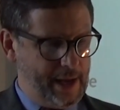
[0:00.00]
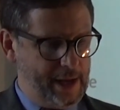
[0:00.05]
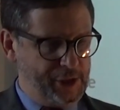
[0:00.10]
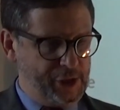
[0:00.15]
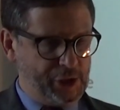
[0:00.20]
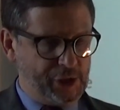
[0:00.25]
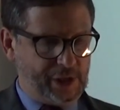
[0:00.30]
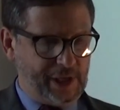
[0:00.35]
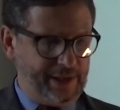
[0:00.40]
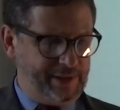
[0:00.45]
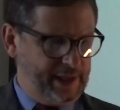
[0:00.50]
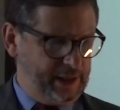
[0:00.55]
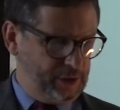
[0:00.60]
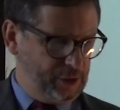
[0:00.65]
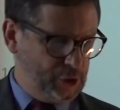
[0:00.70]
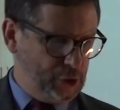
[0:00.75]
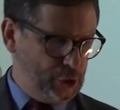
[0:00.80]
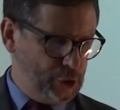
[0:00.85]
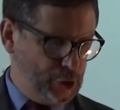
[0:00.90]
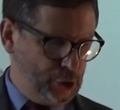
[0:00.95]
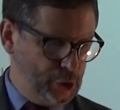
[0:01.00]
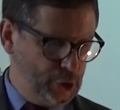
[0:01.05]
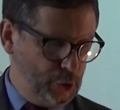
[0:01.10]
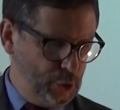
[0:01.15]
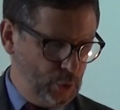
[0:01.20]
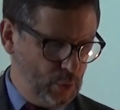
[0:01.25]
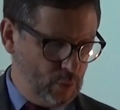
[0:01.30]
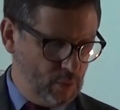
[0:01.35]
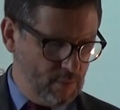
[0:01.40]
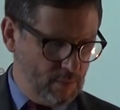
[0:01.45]
Just I think
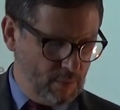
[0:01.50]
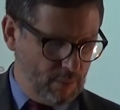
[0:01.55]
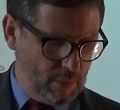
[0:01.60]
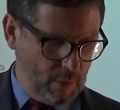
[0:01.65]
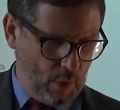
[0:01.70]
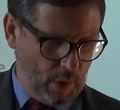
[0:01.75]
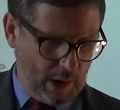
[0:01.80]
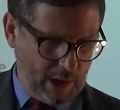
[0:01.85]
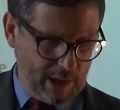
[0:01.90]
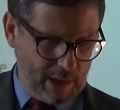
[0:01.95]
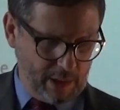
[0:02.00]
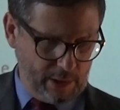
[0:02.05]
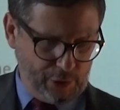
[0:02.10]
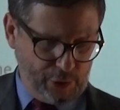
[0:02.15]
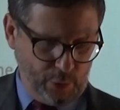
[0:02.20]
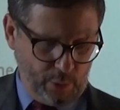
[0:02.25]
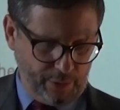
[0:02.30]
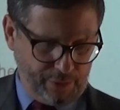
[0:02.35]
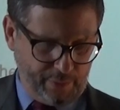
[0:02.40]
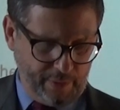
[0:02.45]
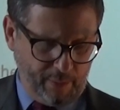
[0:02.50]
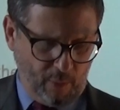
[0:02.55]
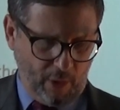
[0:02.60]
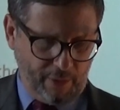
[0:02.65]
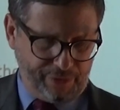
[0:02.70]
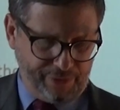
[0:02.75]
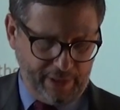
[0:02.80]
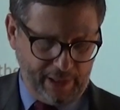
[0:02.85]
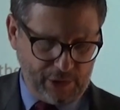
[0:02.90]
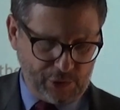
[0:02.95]
two or three more
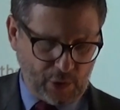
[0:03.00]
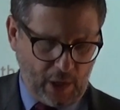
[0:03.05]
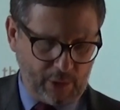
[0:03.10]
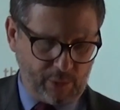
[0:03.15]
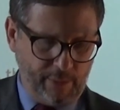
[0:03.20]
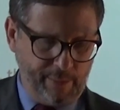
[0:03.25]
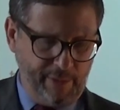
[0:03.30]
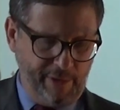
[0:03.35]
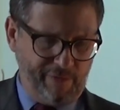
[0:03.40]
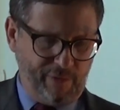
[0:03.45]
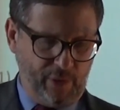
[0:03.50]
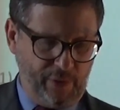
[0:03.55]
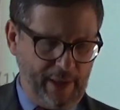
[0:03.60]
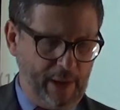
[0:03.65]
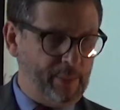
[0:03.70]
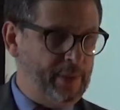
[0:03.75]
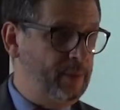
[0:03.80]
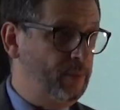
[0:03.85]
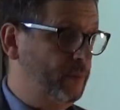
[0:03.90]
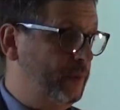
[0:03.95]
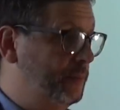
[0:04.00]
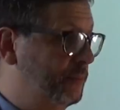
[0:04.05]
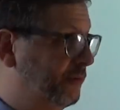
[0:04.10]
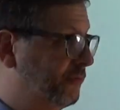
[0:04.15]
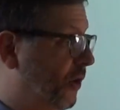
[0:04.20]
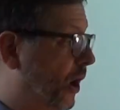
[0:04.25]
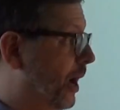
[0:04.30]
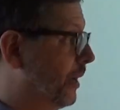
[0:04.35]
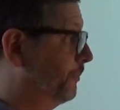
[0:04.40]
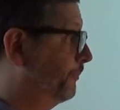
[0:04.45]
things on removal, and then we
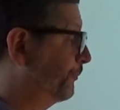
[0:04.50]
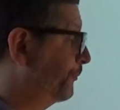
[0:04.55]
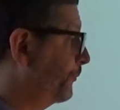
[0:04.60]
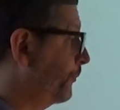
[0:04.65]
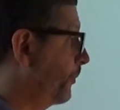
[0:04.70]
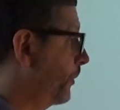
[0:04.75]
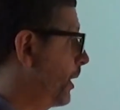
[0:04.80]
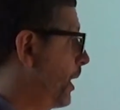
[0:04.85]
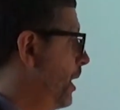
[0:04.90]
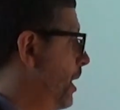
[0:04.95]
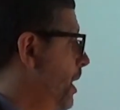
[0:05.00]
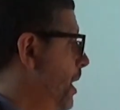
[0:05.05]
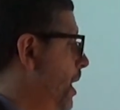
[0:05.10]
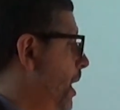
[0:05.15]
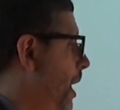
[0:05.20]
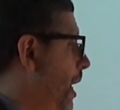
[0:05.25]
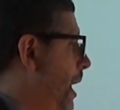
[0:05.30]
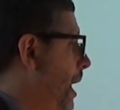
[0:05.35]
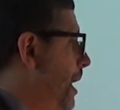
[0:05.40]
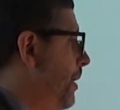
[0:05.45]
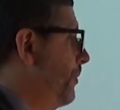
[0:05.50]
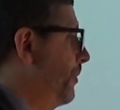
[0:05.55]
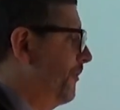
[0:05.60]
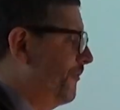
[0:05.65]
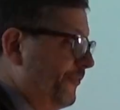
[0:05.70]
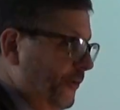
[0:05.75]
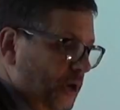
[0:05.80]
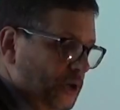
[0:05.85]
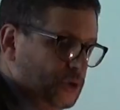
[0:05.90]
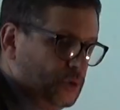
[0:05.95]
move on. The
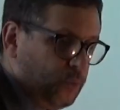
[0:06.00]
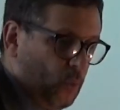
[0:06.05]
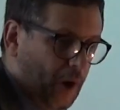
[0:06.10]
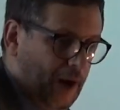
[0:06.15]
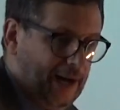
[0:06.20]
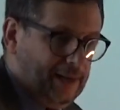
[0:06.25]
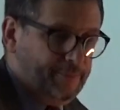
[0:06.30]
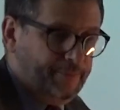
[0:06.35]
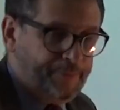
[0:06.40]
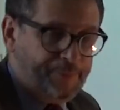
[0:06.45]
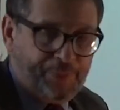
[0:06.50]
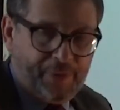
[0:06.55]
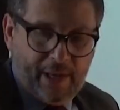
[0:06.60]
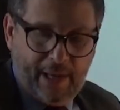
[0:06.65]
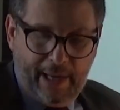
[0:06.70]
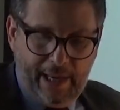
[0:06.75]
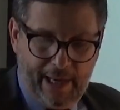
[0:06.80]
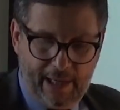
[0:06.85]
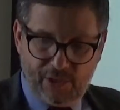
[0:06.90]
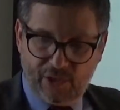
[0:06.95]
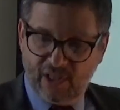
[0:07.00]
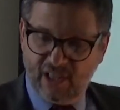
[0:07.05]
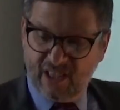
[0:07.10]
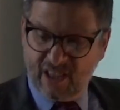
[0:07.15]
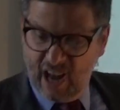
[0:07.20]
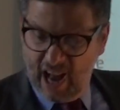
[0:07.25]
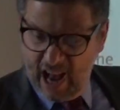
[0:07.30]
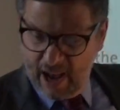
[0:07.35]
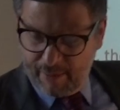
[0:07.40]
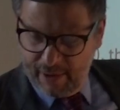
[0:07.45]
first one is the
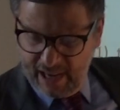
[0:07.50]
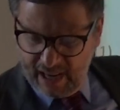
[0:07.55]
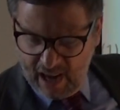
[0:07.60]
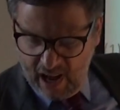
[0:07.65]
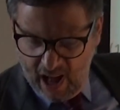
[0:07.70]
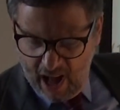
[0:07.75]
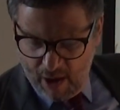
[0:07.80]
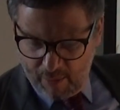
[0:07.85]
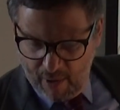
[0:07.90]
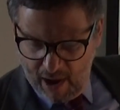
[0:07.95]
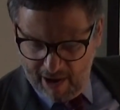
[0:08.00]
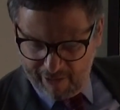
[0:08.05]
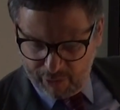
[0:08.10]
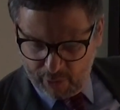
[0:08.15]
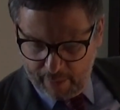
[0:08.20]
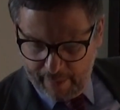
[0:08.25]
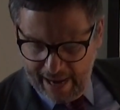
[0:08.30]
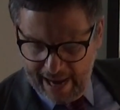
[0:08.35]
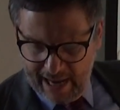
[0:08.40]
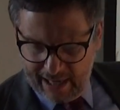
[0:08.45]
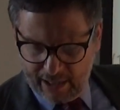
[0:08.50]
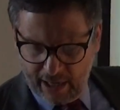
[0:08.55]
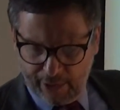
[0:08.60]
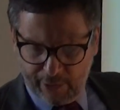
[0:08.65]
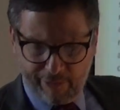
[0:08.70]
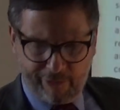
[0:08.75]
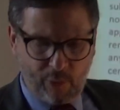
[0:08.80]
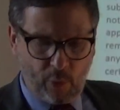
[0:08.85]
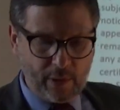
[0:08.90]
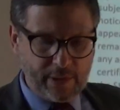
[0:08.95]
timing of remand
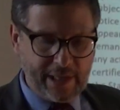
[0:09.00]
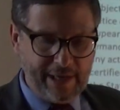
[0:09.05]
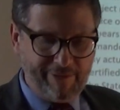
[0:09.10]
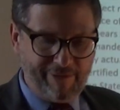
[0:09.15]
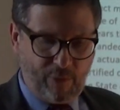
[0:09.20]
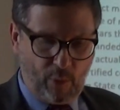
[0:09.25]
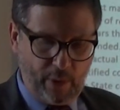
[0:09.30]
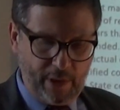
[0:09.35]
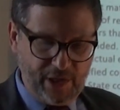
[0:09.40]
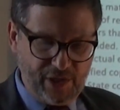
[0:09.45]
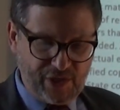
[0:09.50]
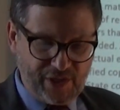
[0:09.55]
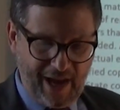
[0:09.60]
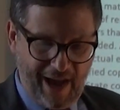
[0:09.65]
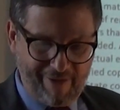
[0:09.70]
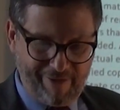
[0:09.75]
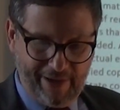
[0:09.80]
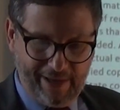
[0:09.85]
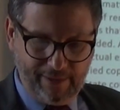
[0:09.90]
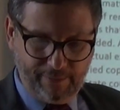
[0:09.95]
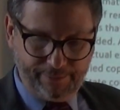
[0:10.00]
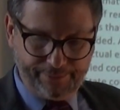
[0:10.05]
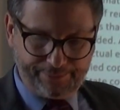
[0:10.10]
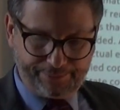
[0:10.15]
under 1447.